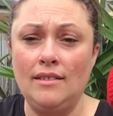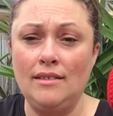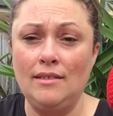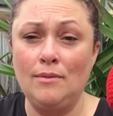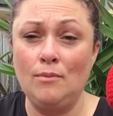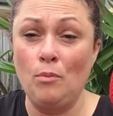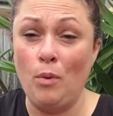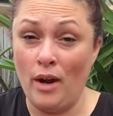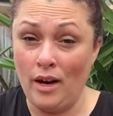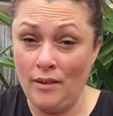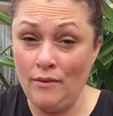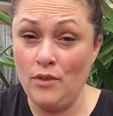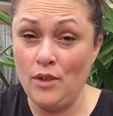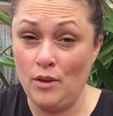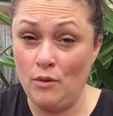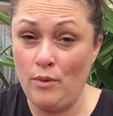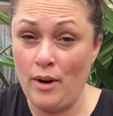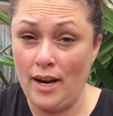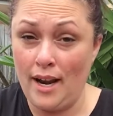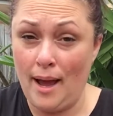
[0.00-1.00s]
one of the
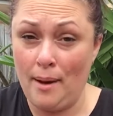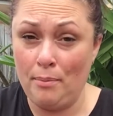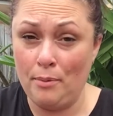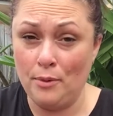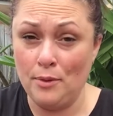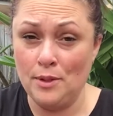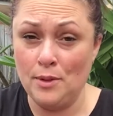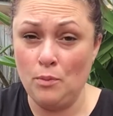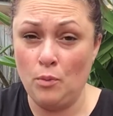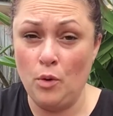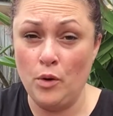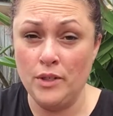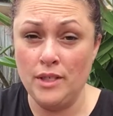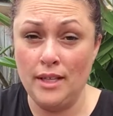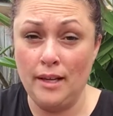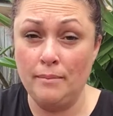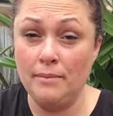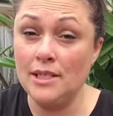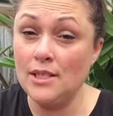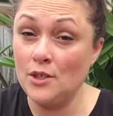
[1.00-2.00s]
red apples was
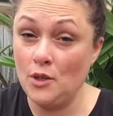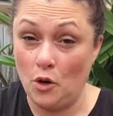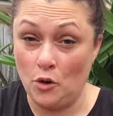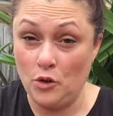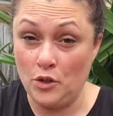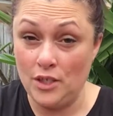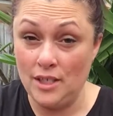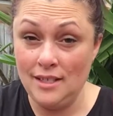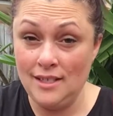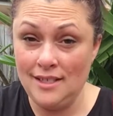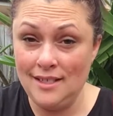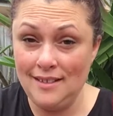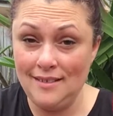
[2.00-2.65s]
absconded